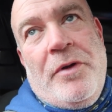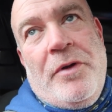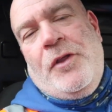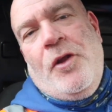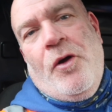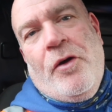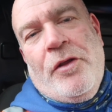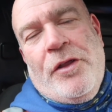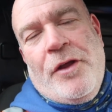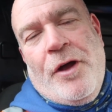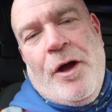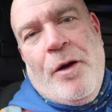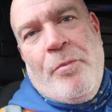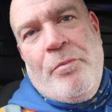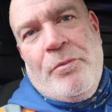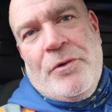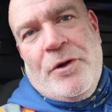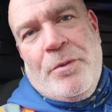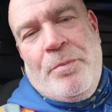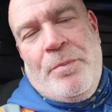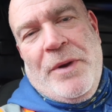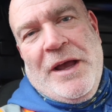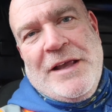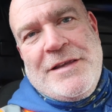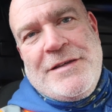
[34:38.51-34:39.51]
Not that I'm
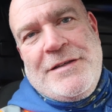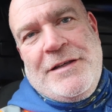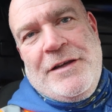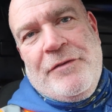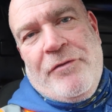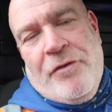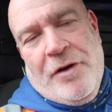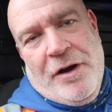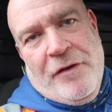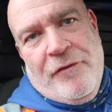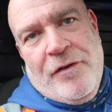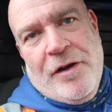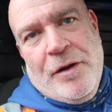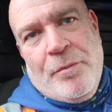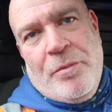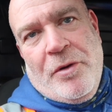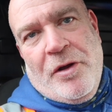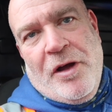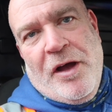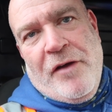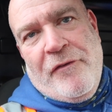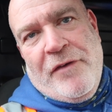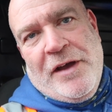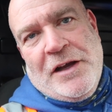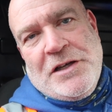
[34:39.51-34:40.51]
competitive or anything,
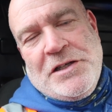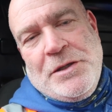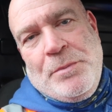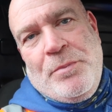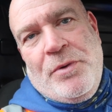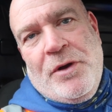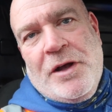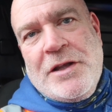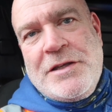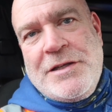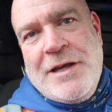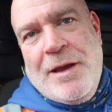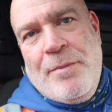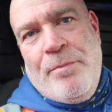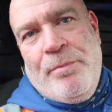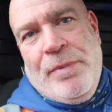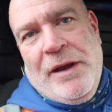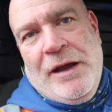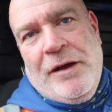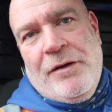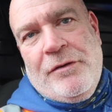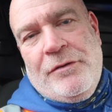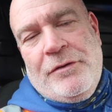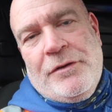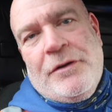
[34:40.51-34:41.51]
but I've actually put a
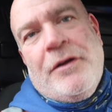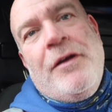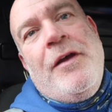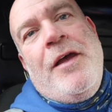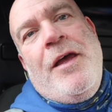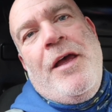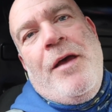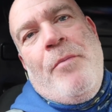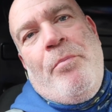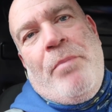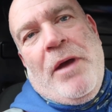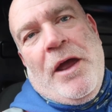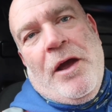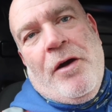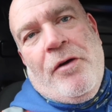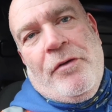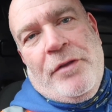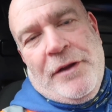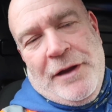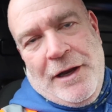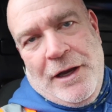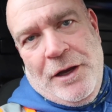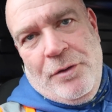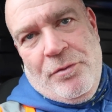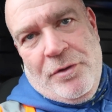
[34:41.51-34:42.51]
£10 bet
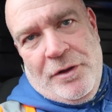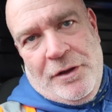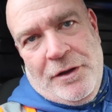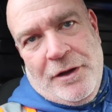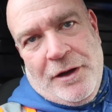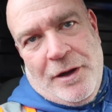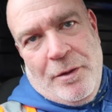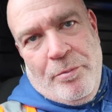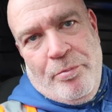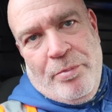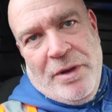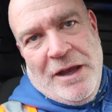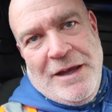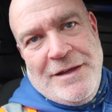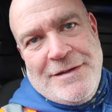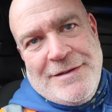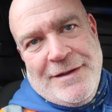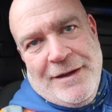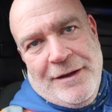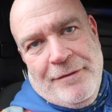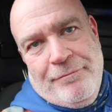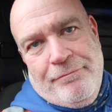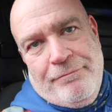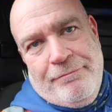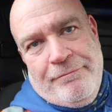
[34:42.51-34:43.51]
on anyone that can beat
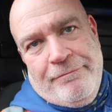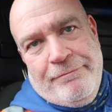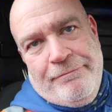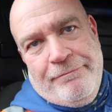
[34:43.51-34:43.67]
it.